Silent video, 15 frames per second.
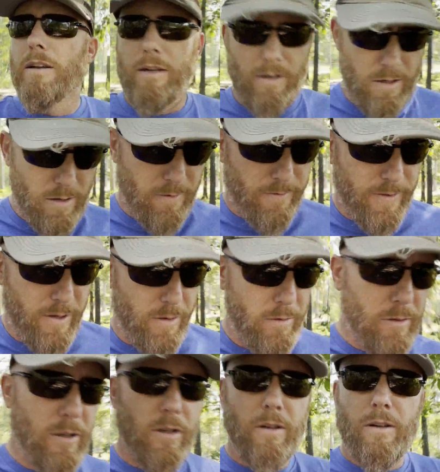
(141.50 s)
in the field.
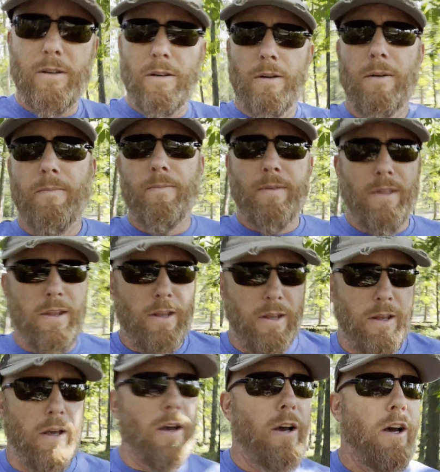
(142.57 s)

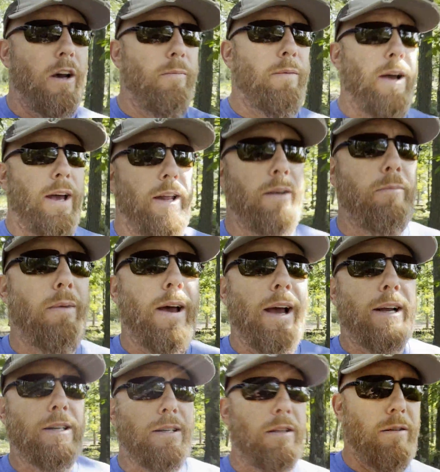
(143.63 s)
I'm heading
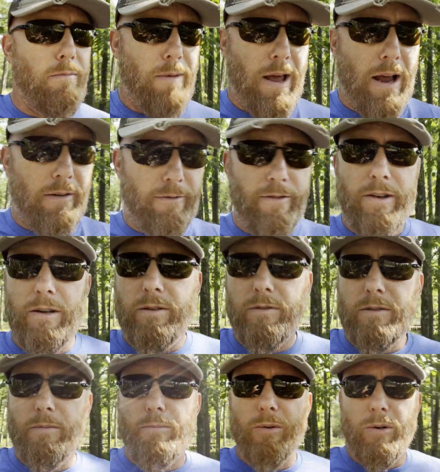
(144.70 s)
back to the
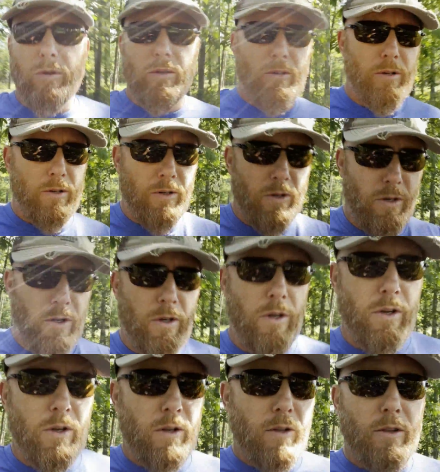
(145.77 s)
backfield to pull
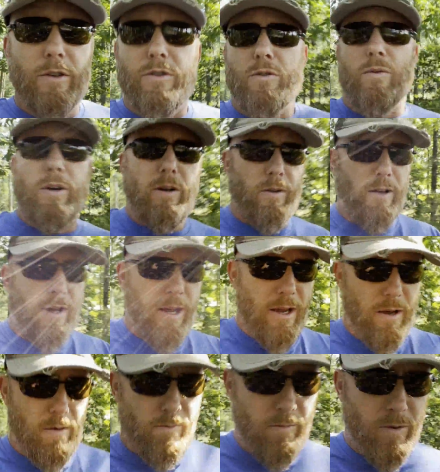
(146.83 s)
the trail
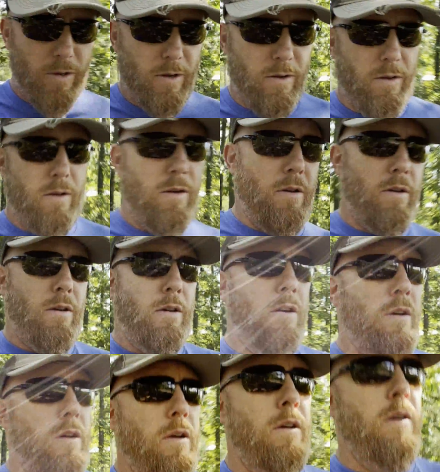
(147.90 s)
cam
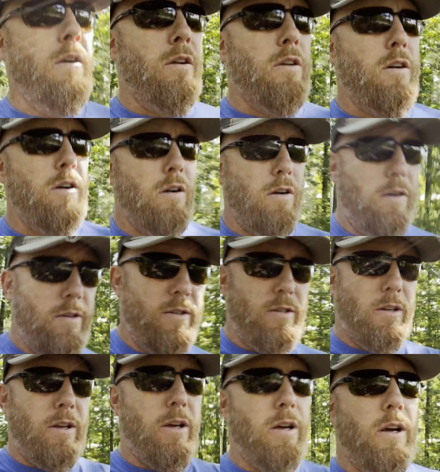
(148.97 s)

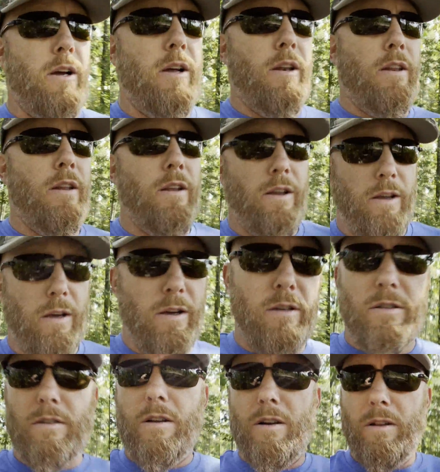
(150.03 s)
cards on the
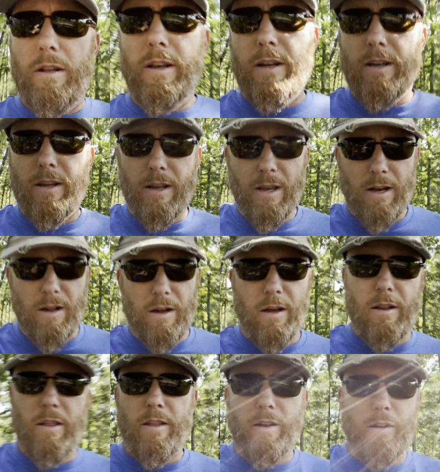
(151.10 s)
Salt Lick and
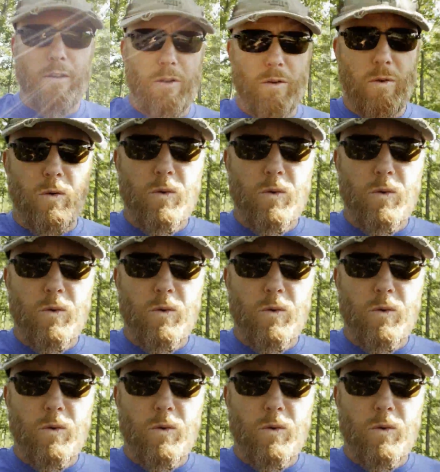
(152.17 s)
on the new